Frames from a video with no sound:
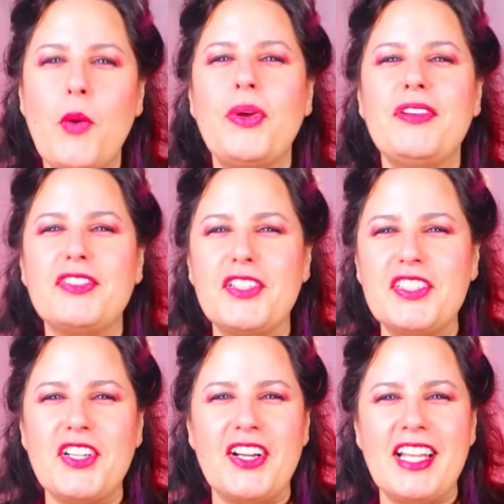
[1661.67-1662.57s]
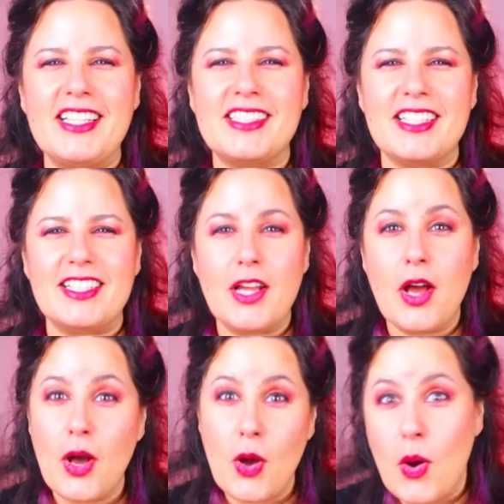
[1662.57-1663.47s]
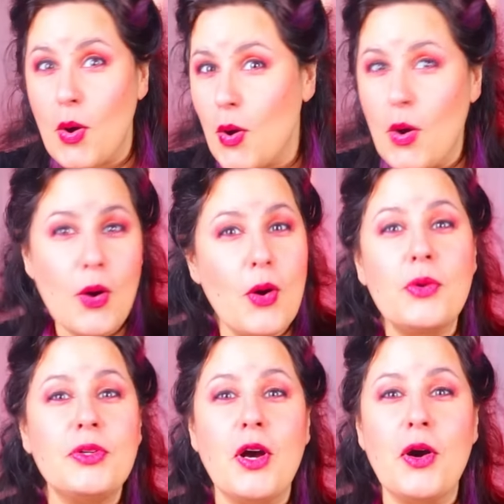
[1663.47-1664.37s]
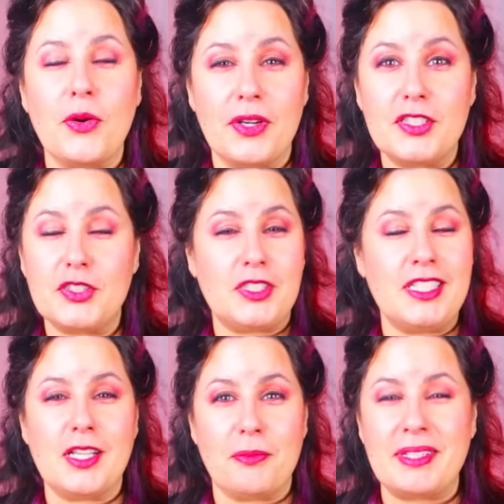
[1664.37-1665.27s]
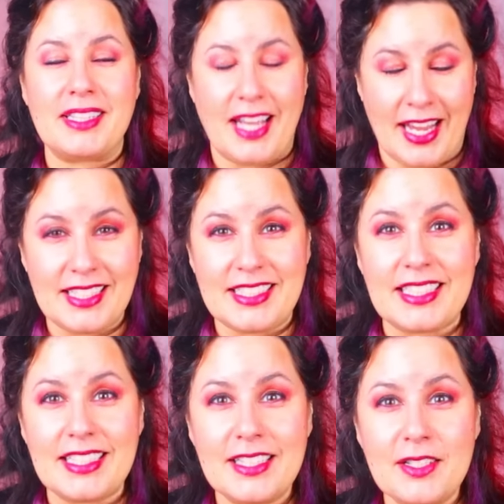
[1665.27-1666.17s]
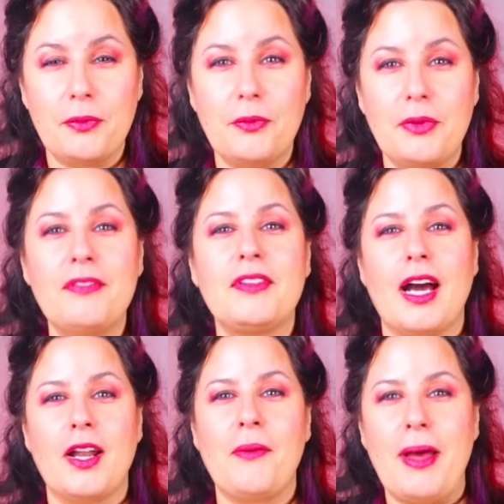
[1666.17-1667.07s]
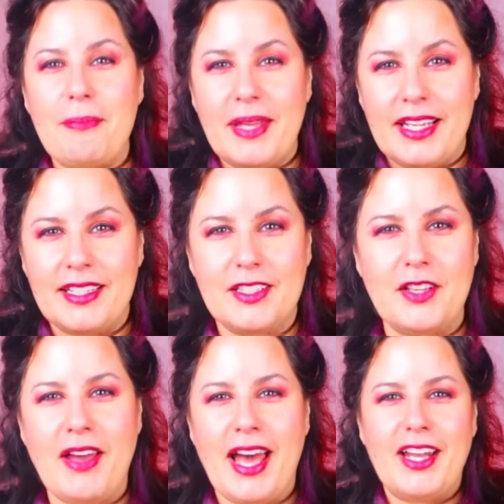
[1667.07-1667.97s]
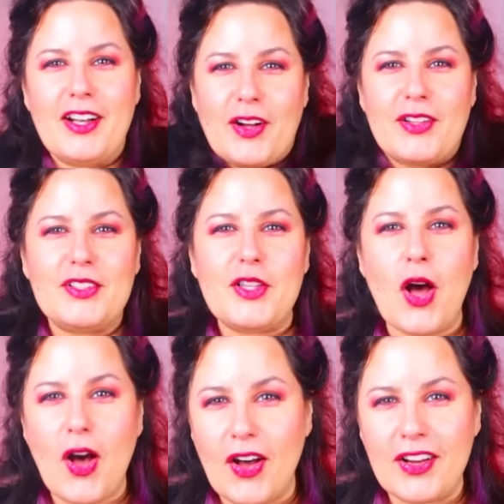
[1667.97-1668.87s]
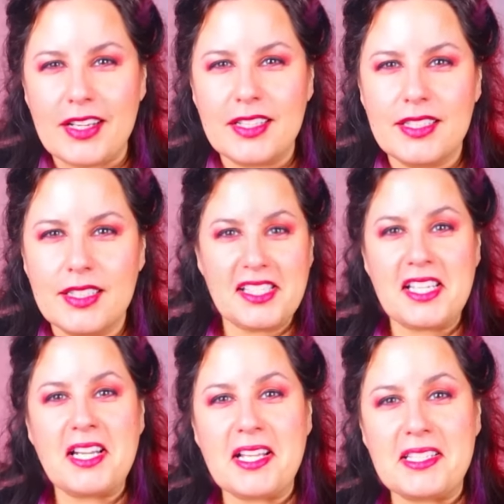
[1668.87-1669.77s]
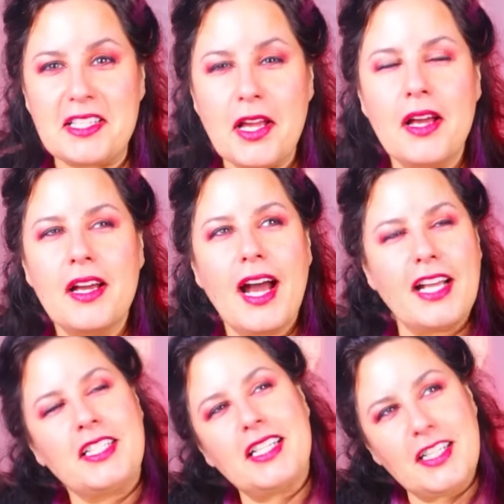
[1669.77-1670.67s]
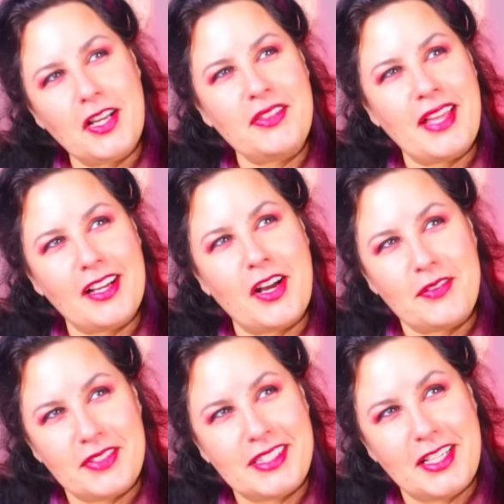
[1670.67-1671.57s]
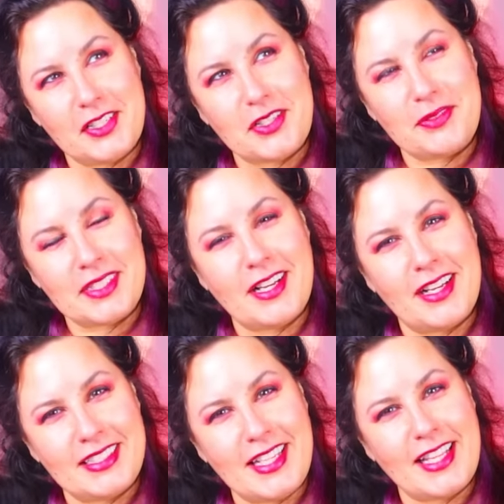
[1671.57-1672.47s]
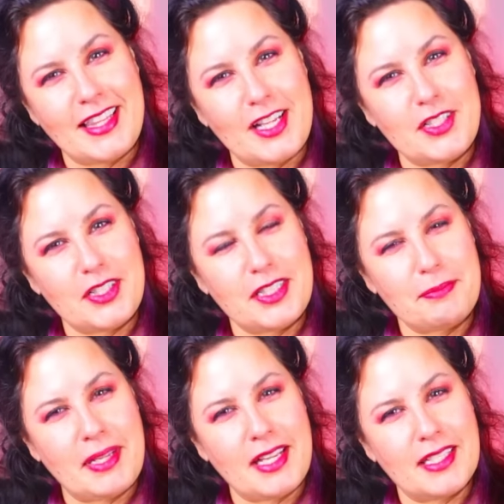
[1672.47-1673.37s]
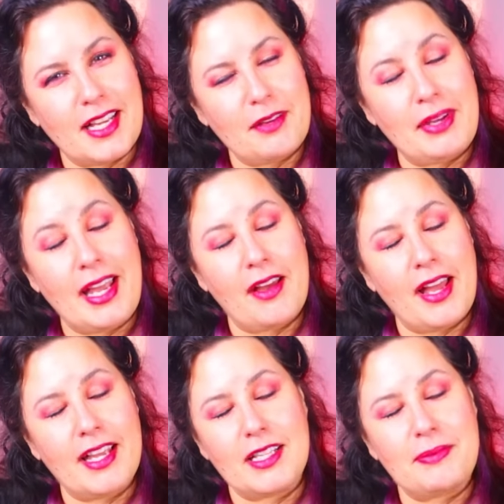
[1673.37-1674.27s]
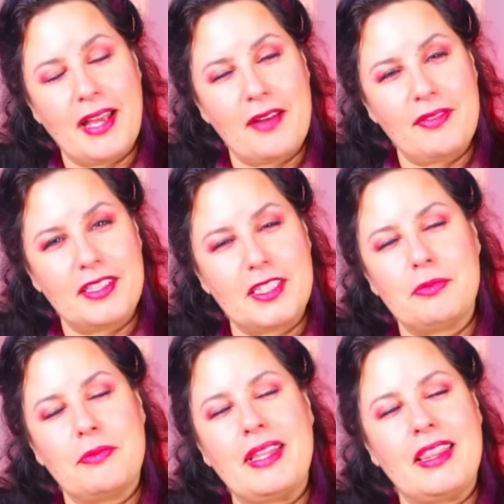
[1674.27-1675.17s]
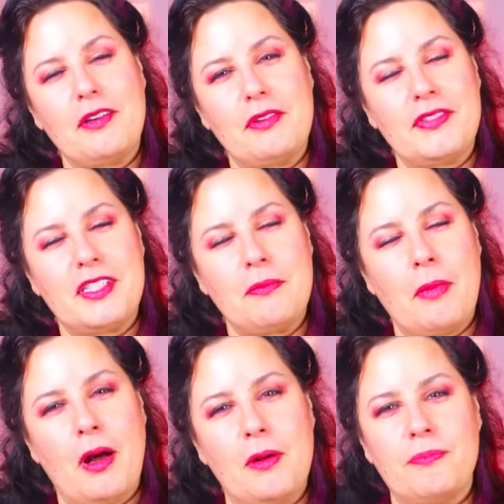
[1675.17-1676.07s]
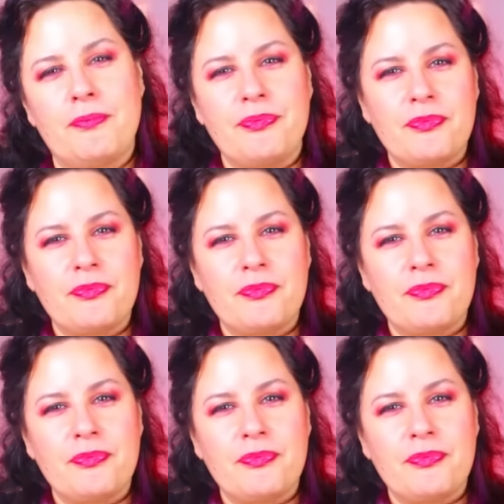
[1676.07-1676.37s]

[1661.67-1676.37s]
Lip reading: We've learned our lesson. Oh no, she's up in the ante. We've got a weapon. You've had it all along. I should have known that conversation was gonna take that turn, because I guess we haven't, just when we think we've seen Mom